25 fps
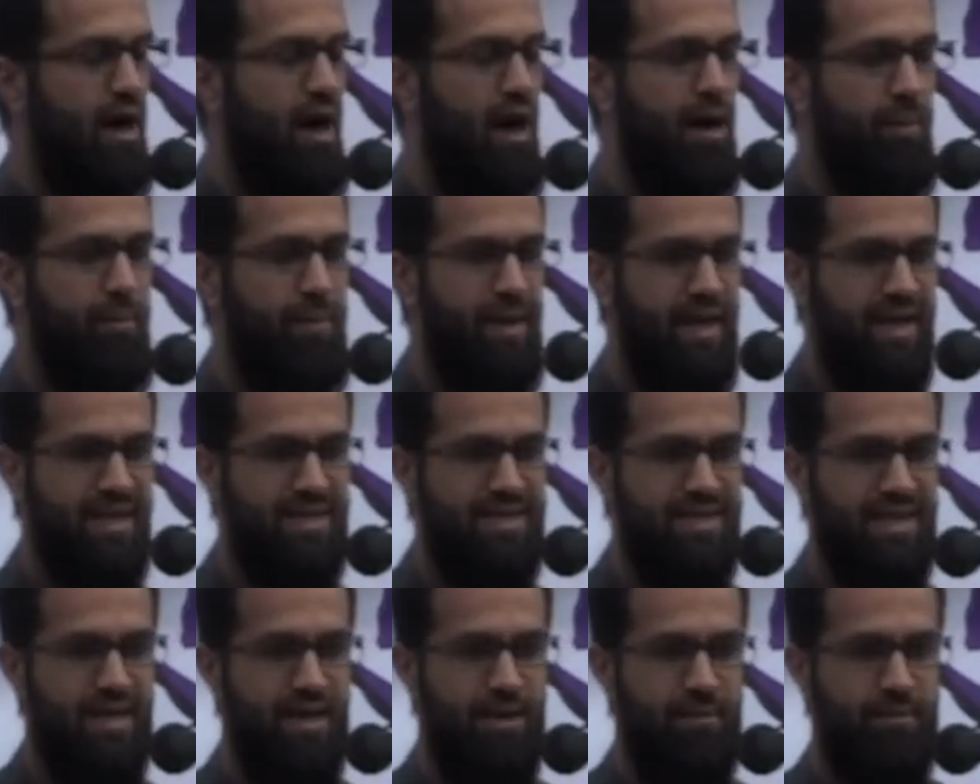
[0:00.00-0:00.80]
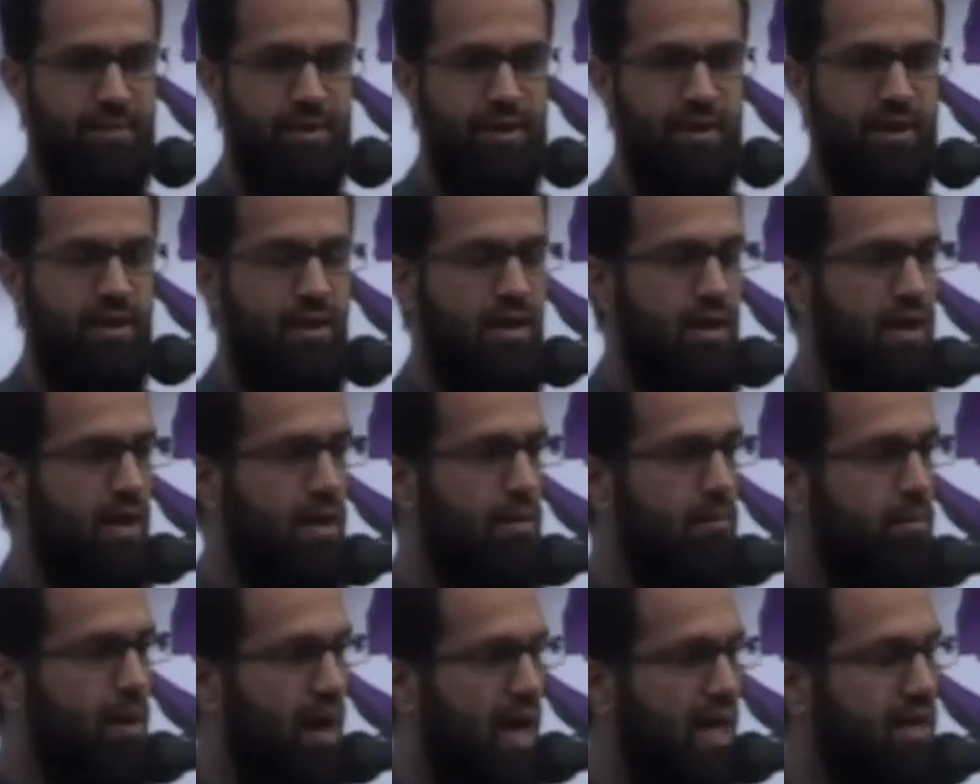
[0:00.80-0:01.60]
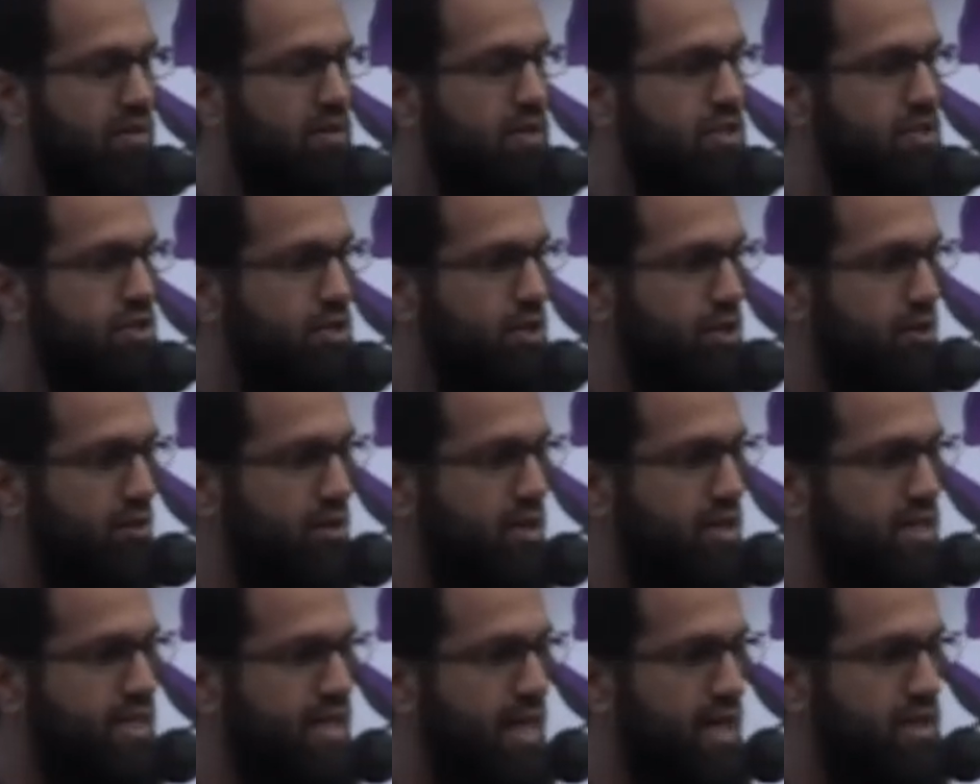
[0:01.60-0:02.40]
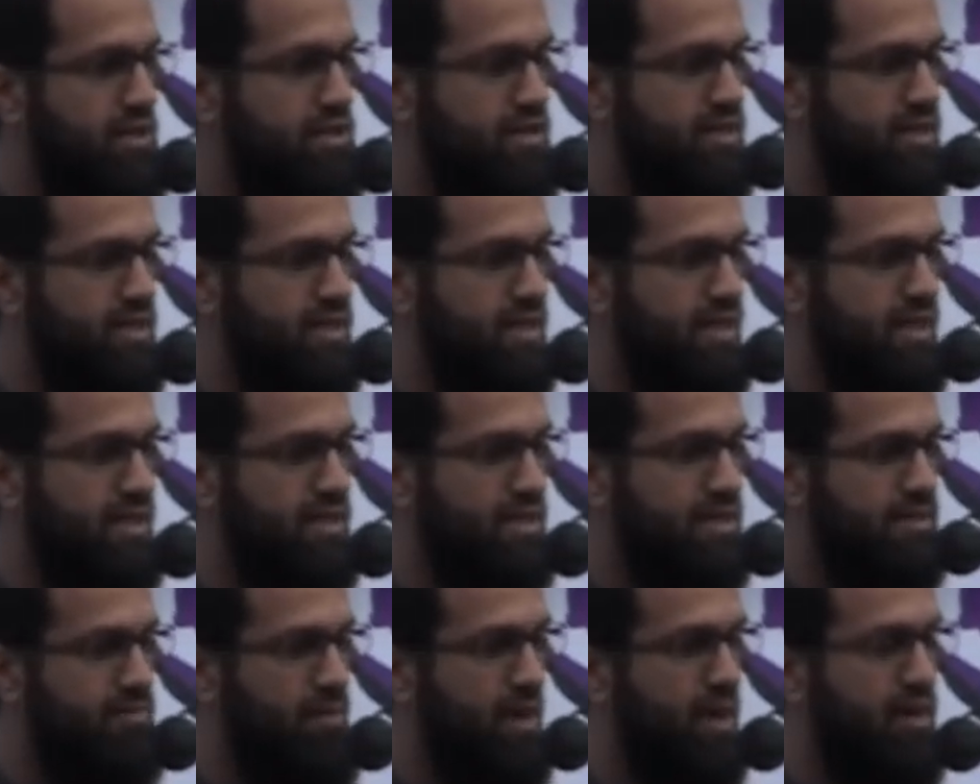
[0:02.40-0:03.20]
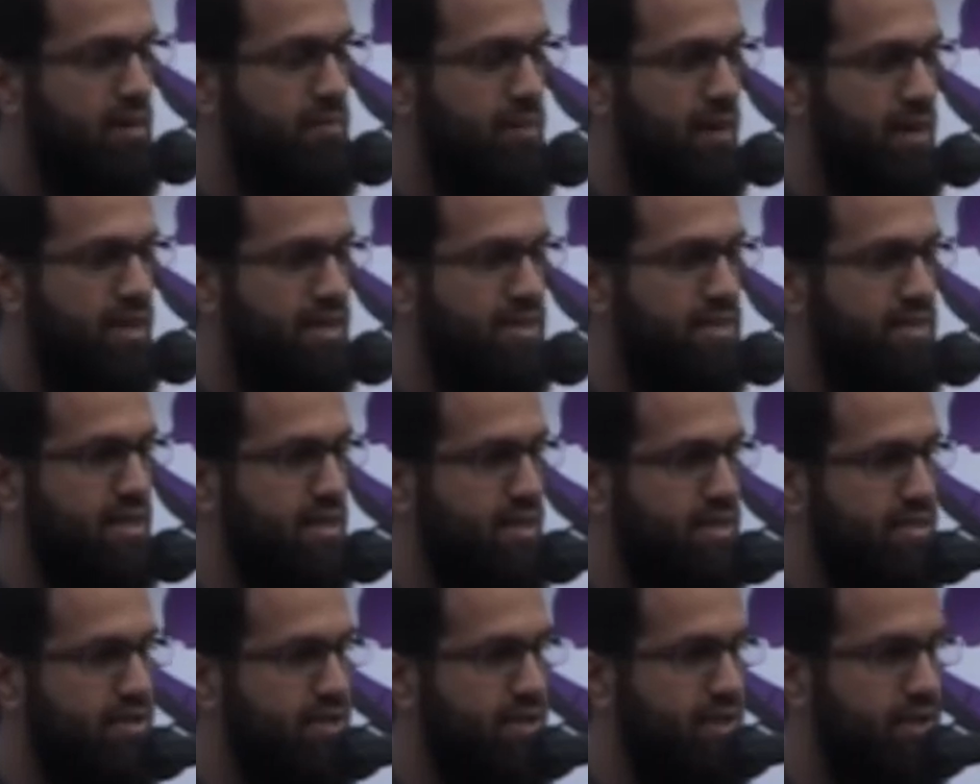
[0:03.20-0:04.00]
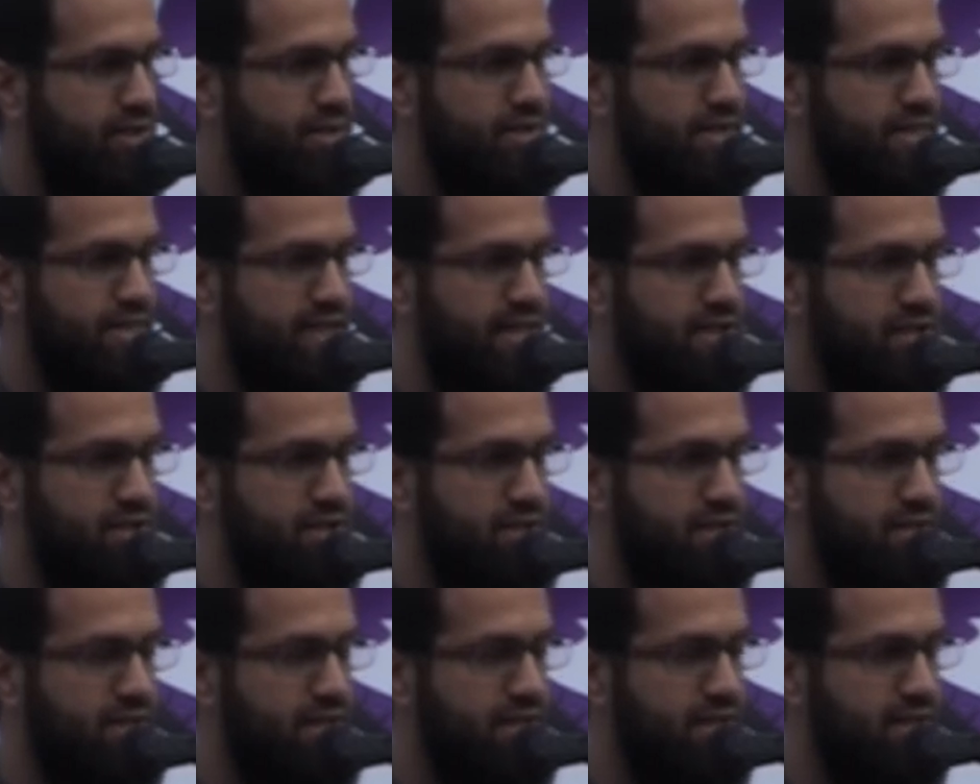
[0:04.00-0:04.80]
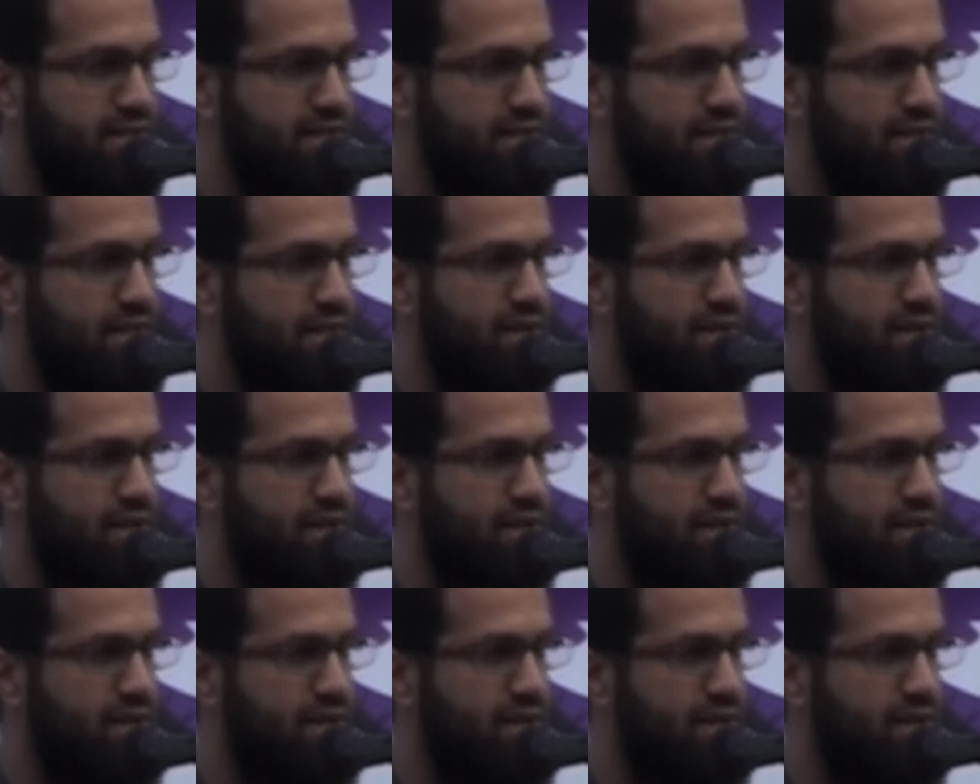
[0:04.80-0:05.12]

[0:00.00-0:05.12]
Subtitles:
are picked up by the security agencies, by the Pakistani security agencies.